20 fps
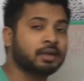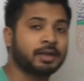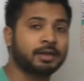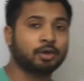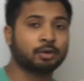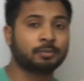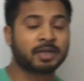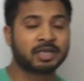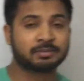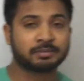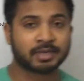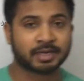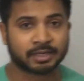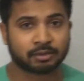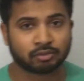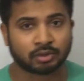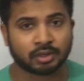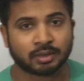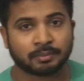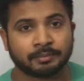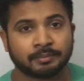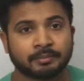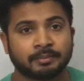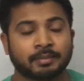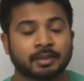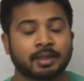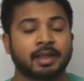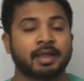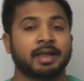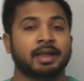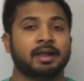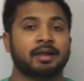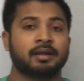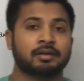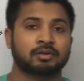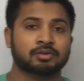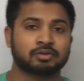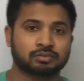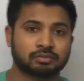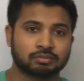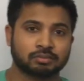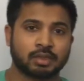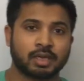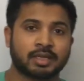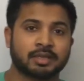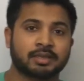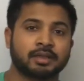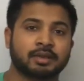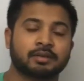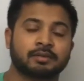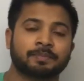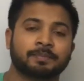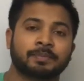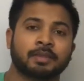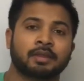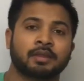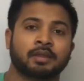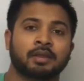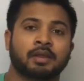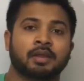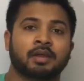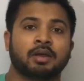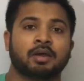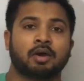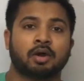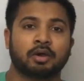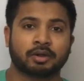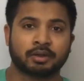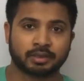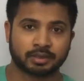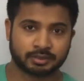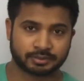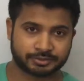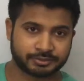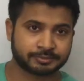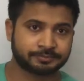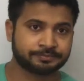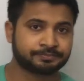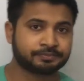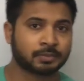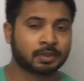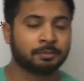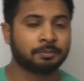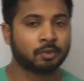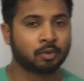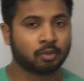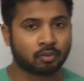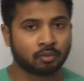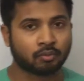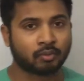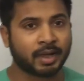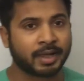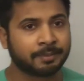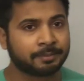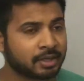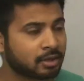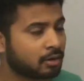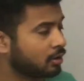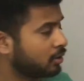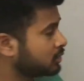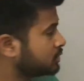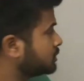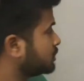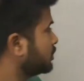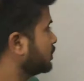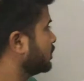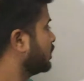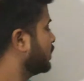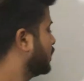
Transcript: endoplasmic reticulum and other organelles. Why? Because